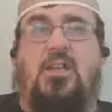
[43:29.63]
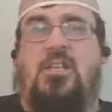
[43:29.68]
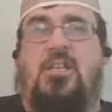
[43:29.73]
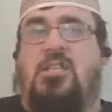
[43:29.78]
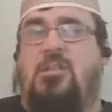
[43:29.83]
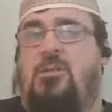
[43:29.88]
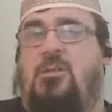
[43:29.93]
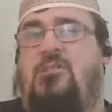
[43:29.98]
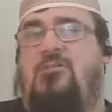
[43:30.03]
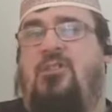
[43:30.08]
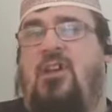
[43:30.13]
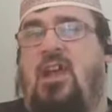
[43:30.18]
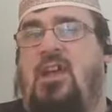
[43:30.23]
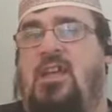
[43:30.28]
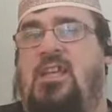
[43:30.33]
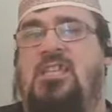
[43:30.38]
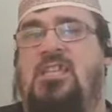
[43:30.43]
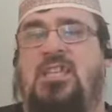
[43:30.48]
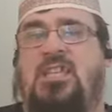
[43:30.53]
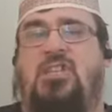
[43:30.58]
To be fair,
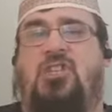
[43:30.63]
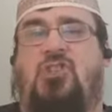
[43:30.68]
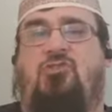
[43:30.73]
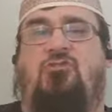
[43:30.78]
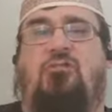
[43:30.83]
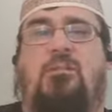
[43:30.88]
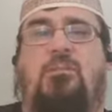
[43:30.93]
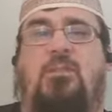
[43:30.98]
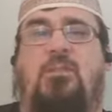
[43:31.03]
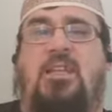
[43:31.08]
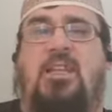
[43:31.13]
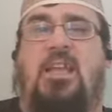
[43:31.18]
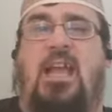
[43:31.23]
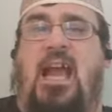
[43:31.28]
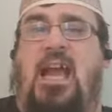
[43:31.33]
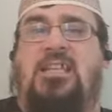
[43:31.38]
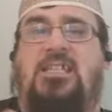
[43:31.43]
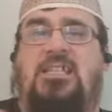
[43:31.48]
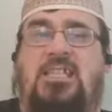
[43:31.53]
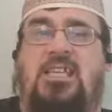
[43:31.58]
he's extremely
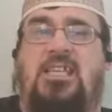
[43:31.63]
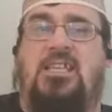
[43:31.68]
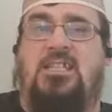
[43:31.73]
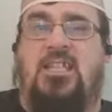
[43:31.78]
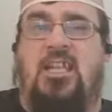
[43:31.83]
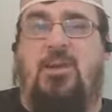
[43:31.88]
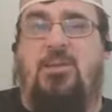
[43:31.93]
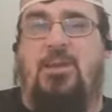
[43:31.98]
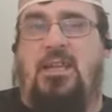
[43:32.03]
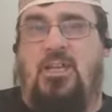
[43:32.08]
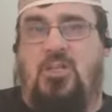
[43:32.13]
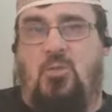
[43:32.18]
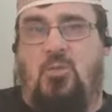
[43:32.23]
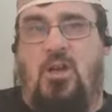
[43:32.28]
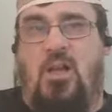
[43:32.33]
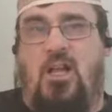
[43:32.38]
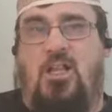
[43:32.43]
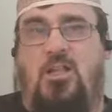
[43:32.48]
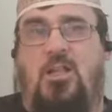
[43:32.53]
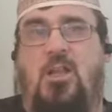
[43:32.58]
anti-Islamic as
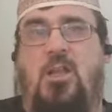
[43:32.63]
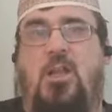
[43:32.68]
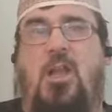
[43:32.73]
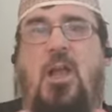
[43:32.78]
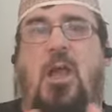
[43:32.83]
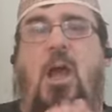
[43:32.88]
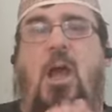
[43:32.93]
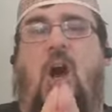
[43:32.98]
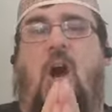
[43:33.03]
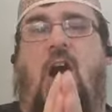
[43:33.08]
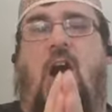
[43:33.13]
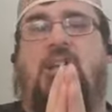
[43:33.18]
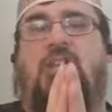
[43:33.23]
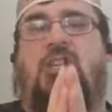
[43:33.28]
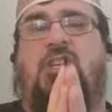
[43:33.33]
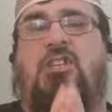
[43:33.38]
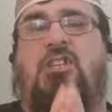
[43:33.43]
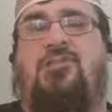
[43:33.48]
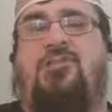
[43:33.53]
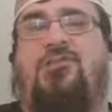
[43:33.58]
well. I
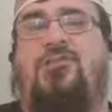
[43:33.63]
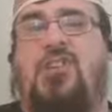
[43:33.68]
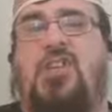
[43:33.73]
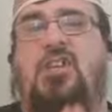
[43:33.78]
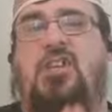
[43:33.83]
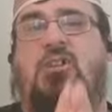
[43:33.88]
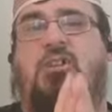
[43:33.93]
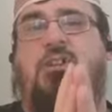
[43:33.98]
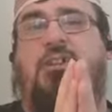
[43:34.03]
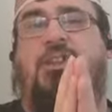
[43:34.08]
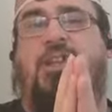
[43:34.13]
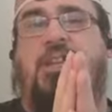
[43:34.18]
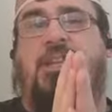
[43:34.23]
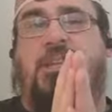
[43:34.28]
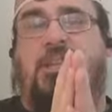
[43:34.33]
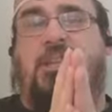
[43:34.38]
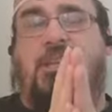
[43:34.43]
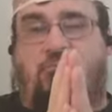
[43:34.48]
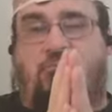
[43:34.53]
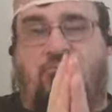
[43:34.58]
just feel that
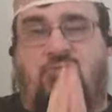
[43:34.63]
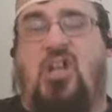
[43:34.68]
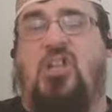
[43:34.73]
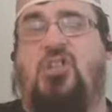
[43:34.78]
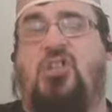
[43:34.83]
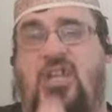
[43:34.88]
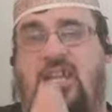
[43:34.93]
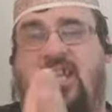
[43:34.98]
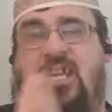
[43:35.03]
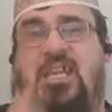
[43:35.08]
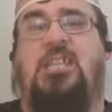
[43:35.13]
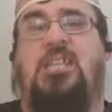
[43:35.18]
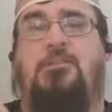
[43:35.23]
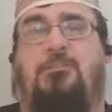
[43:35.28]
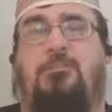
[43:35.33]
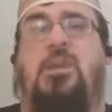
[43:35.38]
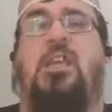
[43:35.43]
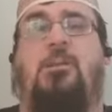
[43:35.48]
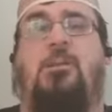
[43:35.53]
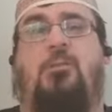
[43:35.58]
Russia is
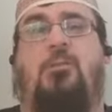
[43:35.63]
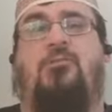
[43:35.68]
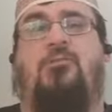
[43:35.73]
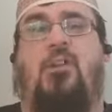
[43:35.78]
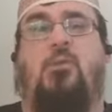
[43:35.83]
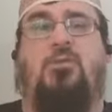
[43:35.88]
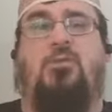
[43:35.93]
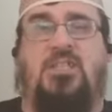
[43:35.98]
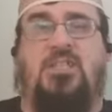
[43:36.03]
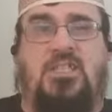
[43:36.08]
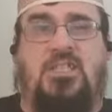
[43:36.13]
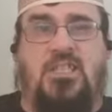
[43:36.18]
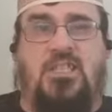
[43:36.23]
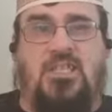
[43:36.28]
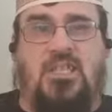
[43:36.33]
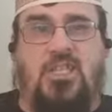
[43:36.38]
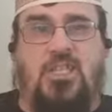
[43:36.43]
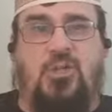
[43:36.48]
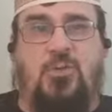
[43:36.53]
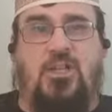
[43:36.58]
being provoked into
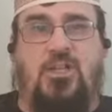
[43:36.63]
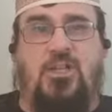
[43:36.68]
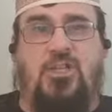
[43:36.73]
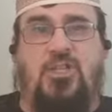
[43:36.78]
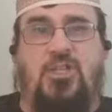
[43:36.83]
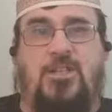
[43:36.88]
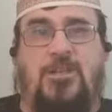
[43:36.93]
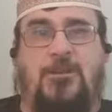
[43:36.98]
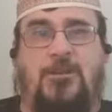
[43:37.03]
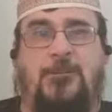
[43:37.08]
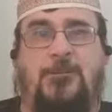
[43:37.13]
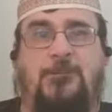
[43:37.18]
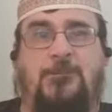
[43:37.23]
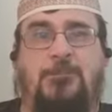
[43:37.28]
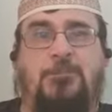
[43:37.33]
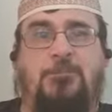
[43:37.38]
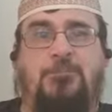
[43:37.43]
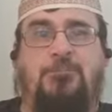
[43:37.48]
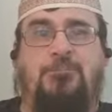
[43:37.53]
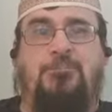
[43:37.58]
this situation.
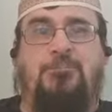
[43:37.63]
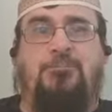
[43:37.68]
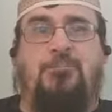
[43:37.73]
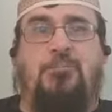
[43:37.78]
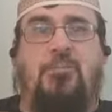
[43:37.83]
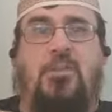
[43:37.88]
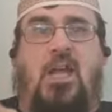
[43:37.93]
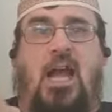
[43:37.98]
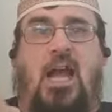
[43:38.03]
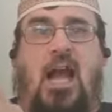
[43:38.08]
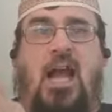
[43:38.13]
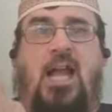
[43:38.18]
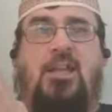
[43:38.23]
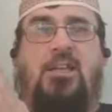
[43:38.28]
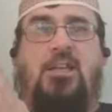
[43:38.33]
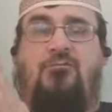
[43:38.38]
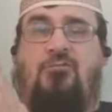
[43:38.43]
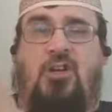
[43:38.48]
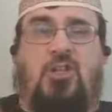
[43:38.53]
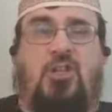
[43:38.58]

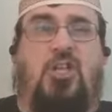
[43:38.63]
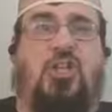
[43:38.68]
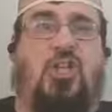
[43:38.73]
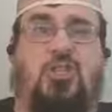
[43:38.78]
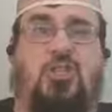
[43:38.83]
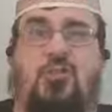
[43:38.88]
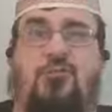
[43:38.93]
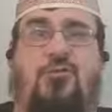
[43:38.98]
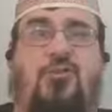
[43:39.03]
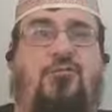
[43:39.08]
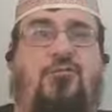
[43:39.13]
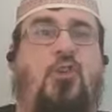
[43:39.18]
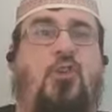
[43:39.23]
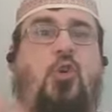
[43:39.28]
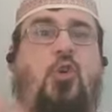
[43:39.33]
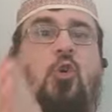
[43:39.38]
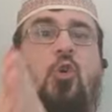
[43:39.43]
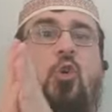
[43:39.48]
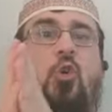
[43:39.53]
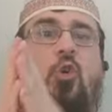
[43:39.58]
And if Russia cuts off the
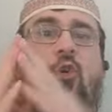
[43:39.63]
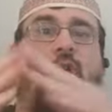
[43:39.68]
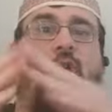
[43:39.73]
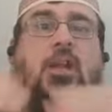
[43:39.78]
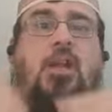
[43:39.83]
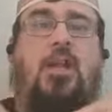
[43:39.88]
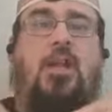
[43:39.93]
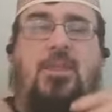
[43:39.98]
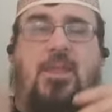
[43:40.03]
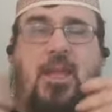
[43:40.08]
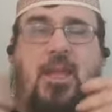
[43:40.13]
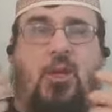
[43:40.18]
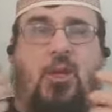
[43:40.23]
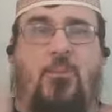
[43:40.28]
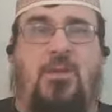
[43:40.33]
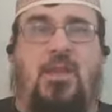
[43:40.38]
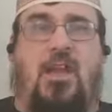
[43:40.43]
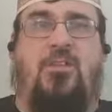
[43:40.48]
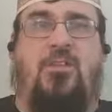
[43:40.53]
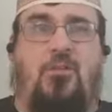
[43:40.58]
fuel, there could
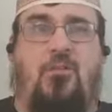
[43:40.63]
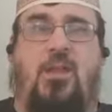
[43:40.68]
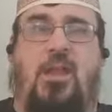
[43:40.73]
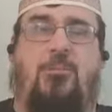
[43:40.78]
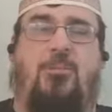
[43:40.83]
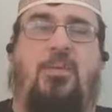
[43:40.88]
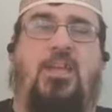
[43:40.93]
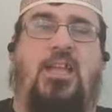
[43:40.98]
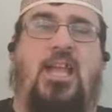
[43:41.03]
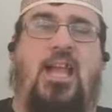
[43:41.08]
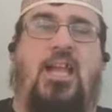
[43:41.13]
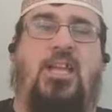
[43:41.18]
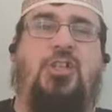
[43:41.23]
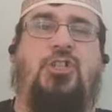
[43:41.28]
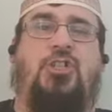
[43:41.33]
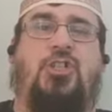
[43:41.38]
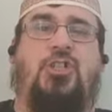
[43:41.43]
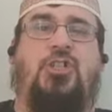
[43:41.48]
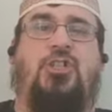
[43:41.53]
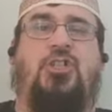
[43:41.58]
be other
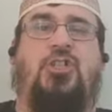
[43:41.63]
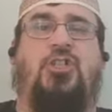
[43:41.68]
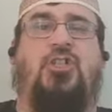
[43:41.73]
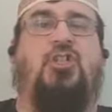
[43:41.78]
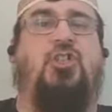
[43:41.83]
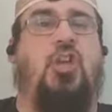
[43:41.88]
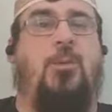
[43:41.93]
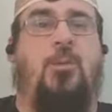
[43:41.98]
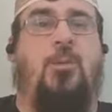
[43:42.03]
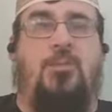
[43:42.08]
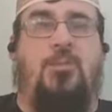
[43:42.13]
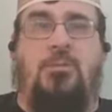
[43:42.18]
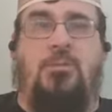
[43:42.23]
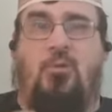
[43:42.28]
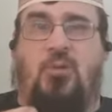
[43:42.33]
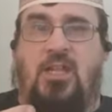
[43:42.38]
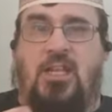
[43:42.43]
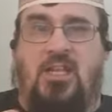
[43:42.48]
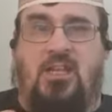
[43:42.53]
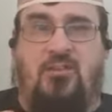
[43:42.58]
implications German
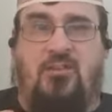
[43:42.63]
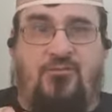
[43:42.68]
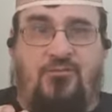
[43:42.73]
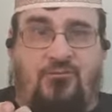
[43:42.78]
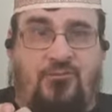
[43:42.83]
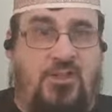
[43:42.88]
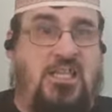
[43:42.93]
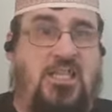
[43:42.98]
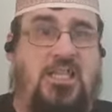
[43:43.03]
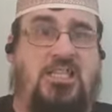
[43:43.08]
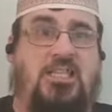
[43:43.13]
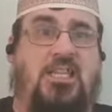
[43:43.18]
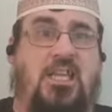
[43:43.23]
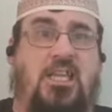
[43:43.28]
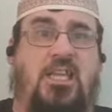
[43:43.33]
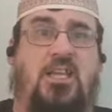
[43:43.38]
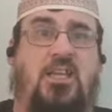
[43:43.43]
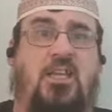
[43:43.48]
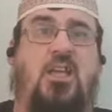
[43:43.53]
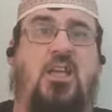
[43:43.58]
people getting
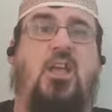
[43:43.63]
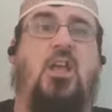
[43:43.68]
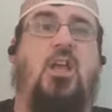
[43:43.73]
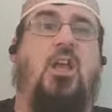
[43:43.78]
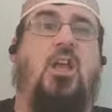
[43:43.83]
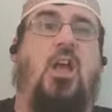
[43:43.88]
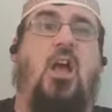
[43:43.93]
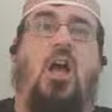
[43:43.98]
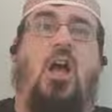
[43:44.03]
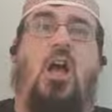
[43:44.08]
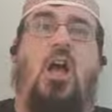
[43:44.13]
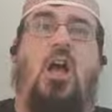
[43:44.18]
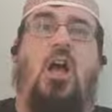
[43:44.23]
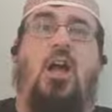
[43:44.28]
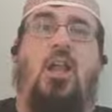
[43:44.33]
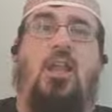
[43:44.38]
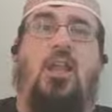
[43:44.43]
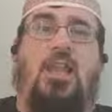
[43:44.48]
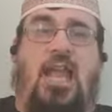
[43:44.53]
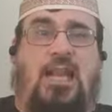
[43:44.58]
freezing,
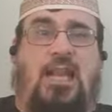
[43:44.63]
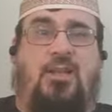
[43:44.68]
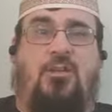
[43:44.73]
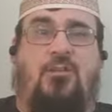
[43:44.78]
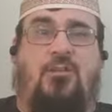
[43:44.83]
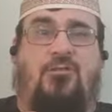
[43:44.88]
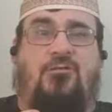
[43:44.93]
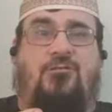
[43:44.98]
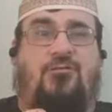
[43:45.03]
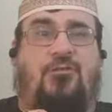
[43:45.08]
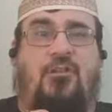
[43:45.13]
uh, lack of